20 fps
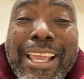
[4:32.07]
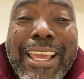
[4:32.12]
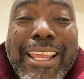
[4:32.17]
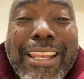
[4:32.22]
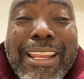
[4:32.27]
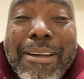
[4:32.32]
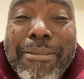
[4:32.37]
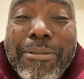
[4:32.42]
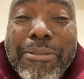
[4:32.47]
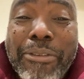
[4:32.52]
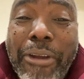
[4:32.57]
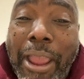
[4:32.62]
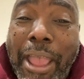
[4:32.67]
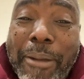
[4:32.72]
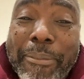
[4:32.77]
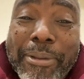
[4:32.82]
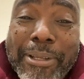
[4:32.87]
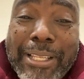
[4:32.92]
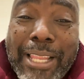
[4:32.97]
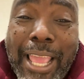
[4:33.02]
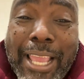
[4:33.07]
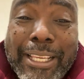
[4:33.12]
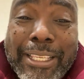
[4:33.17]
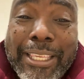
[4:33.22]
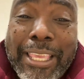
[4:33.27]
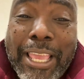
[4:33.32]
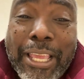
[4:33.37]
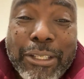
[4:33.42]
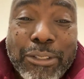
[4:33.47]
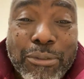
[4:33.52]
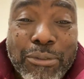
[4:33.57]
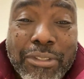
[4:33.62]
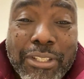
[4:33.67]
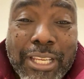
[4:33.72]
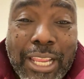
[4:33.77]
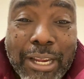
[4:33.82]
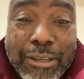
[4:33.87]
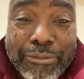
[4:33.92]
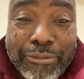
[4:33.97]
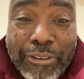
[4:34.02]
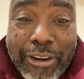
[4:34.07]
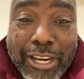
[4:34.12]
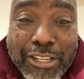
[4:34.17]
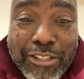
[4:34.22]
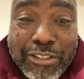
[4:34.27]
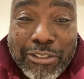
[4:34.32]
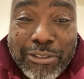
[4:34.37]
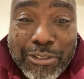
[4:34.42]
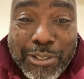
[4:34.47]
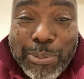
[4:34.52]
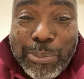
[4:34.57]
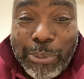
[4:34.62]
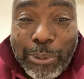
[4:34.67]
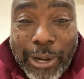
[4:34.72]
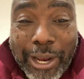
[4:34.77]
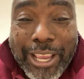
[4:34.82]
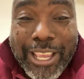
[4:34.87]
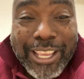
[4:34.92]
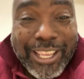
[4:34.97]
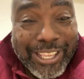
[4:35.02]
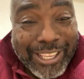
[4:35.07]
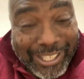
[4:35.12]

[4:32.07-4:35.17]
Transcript: and I'm grabbing like candles and air freshener spray.